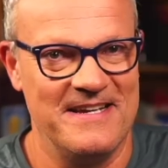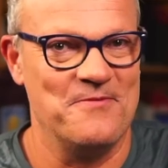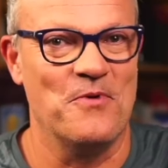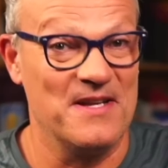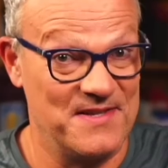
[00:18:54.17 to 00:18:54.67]

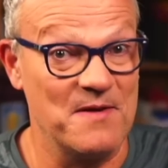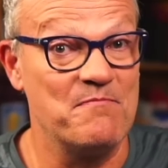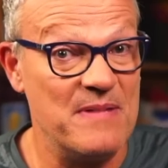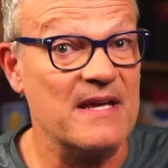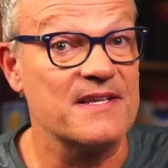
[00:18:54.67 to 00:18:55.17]
it was the
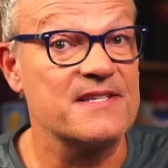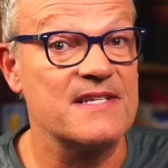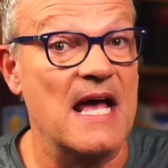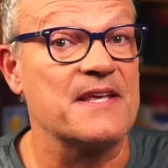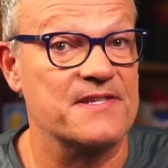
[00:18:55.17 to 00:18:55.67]
biggest
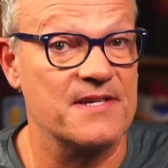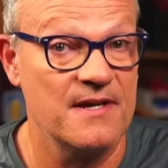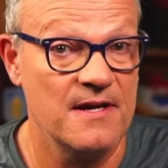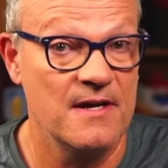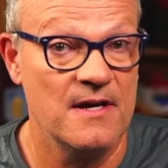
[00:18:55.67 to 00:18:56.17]
test
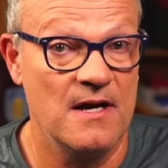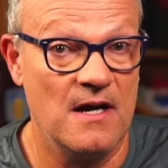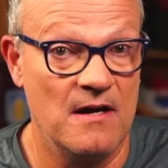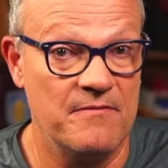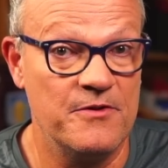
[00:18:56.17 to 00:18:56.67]

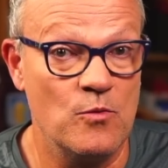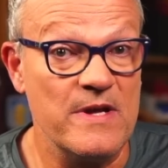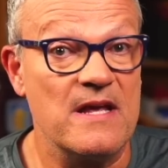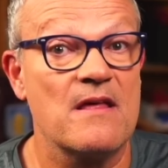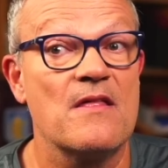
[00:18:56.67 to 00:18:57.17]
of the
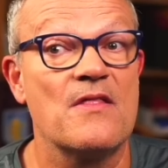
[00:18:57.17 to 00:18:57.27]
week.